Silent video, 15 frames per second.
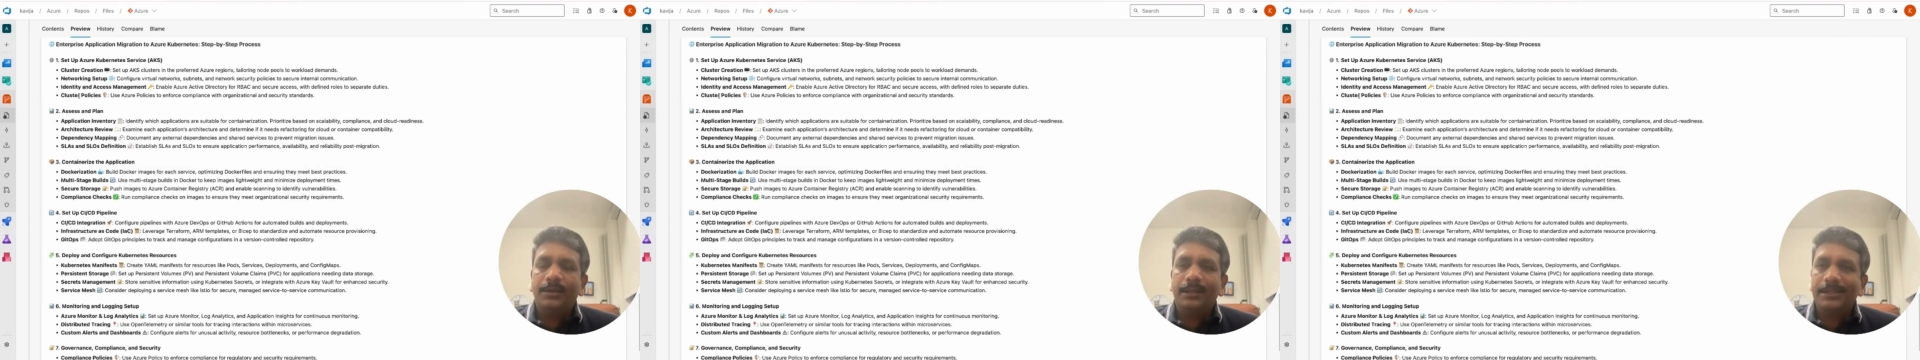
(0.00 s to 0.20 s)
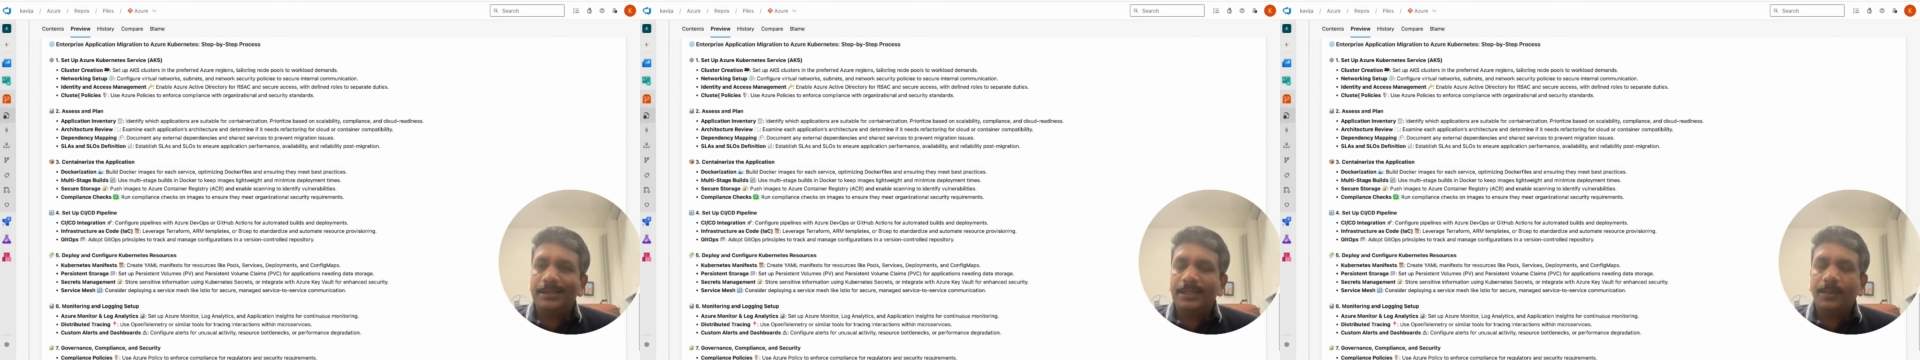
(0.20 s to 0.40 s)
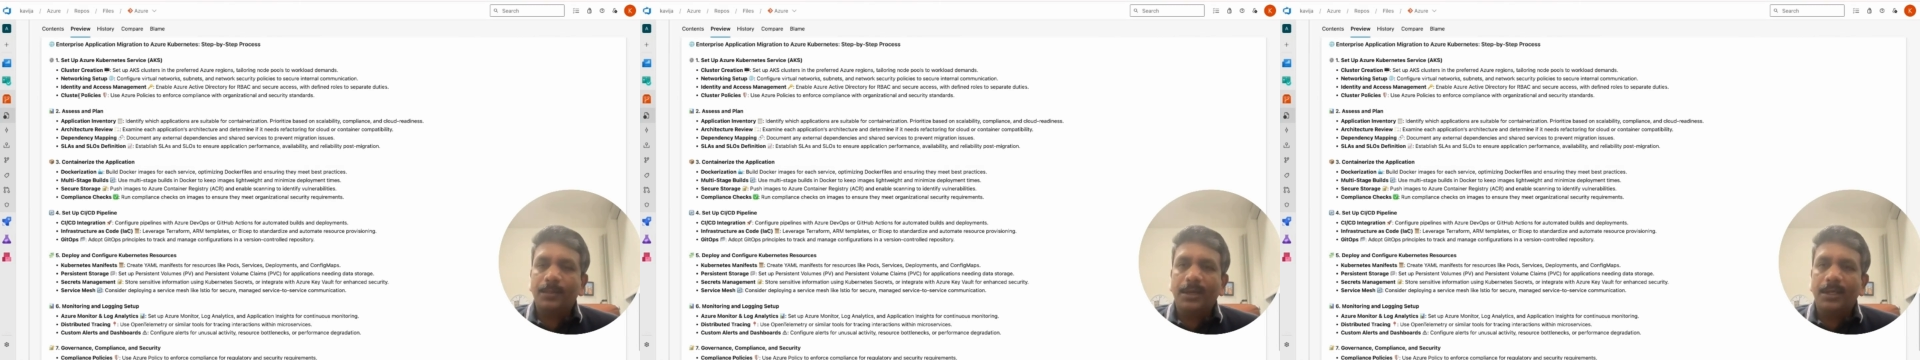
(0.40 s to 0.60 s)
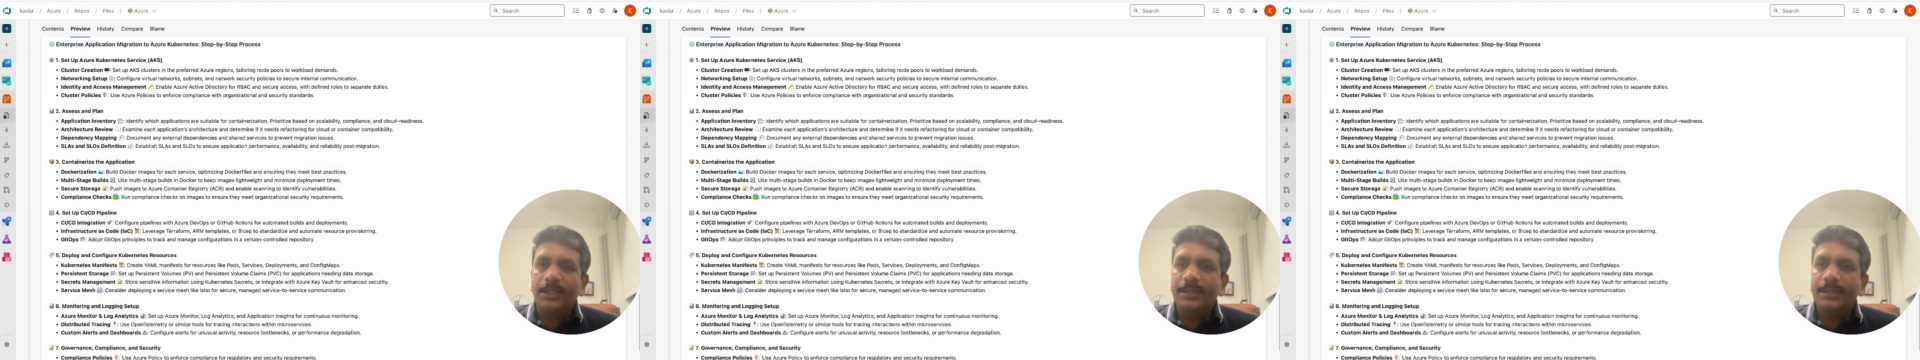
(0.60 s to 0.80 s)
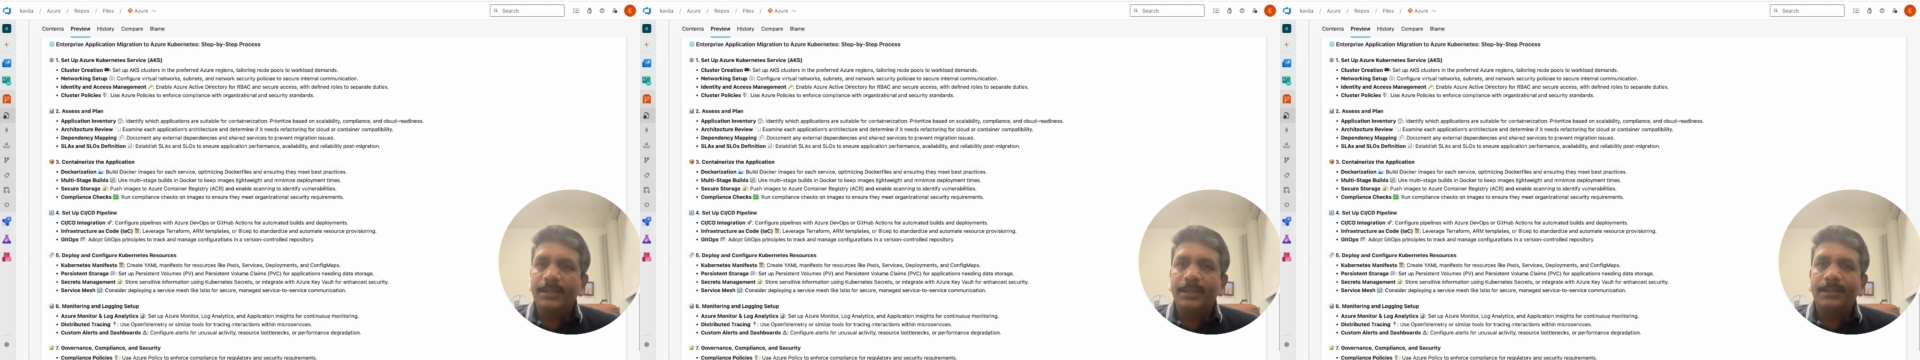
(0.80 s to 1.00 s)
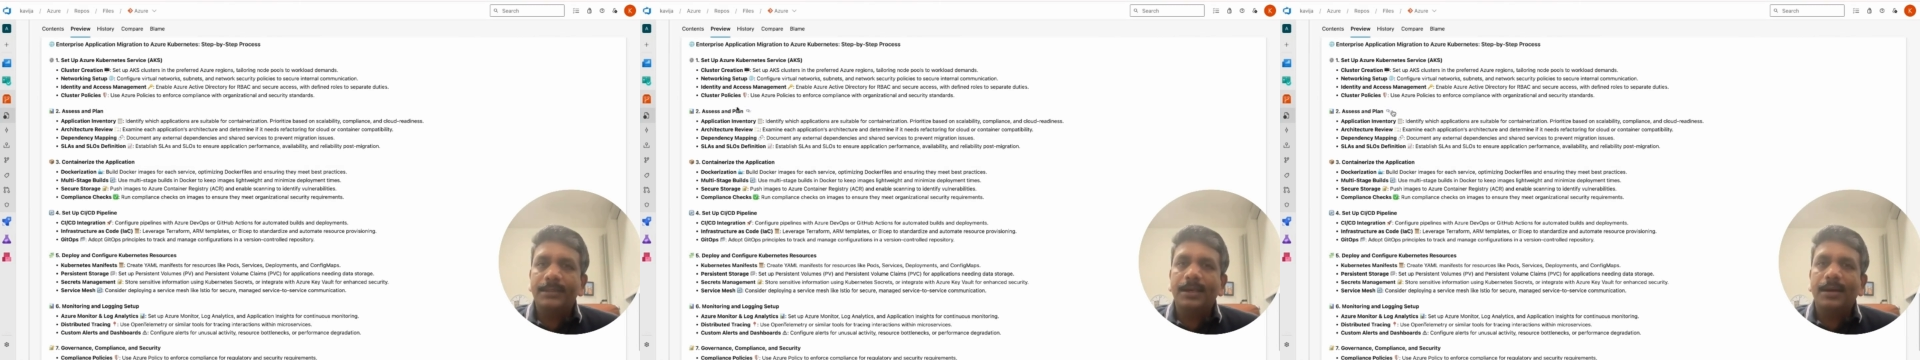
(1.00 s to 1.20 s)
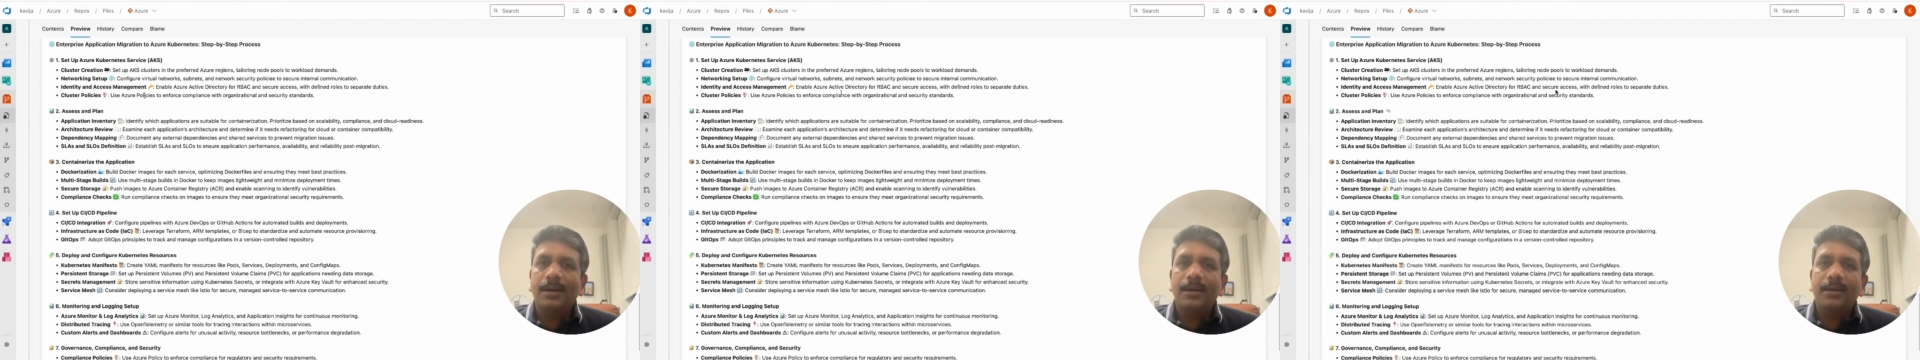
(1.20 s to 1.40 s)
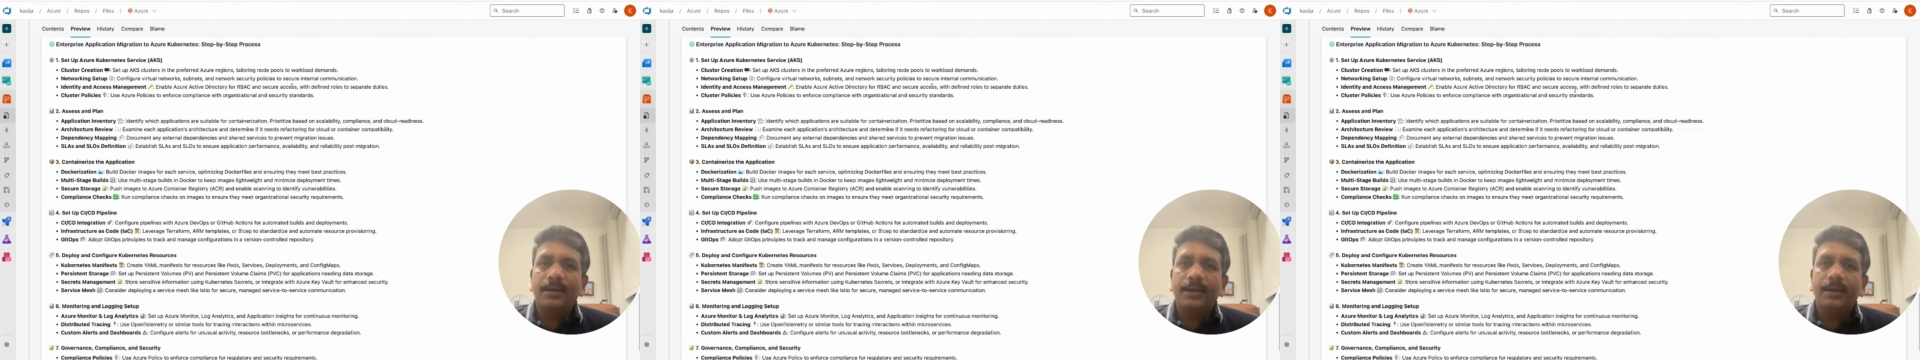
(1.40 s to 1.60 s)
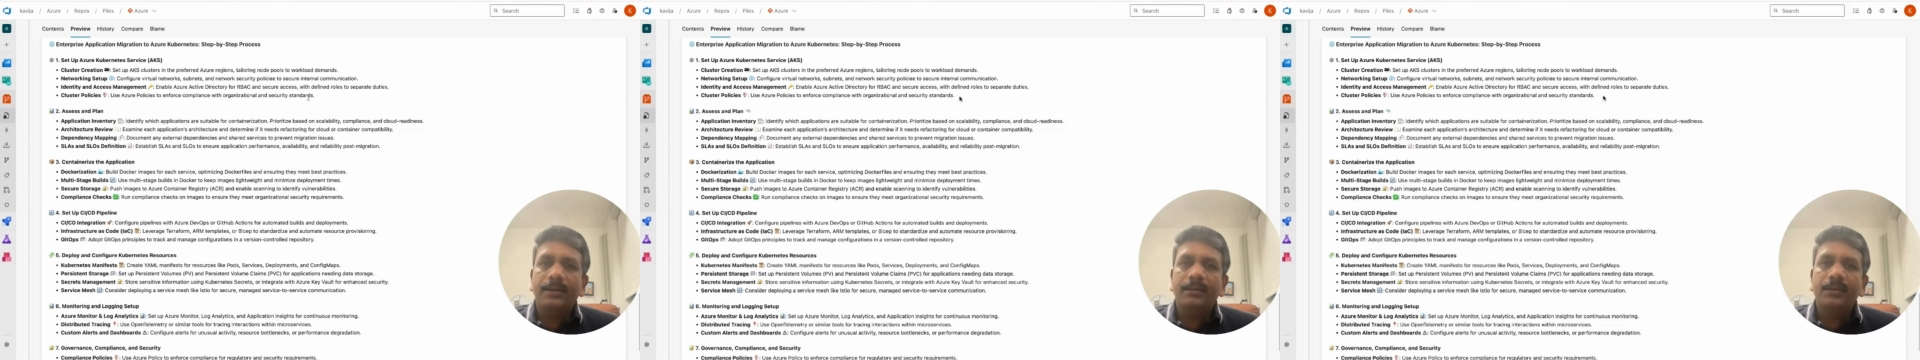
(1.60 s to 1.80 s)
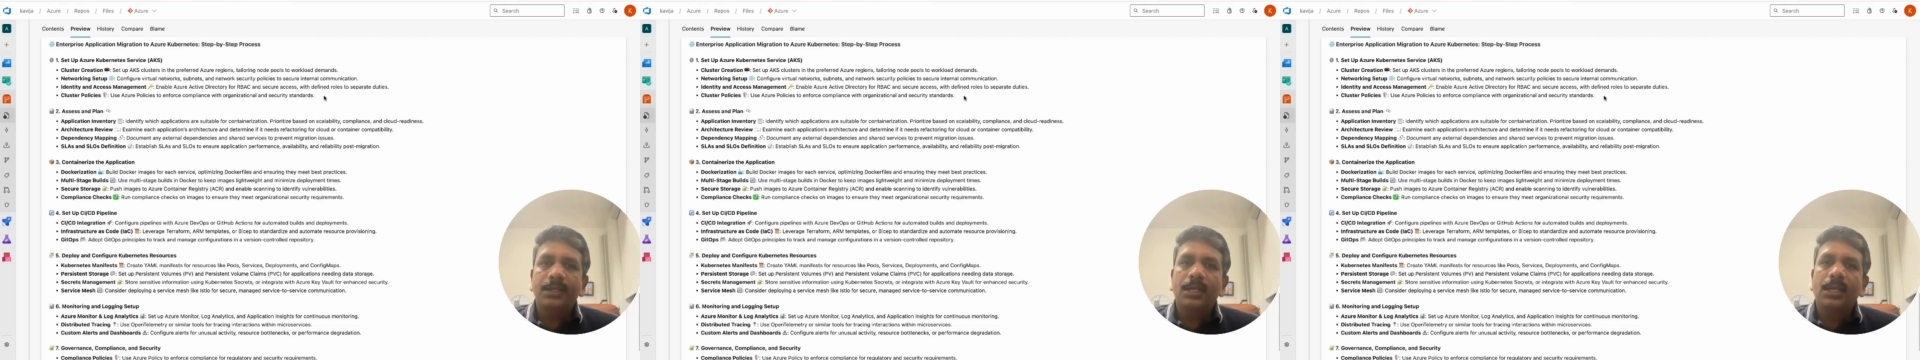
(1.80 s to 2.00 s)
cluster policies all are done.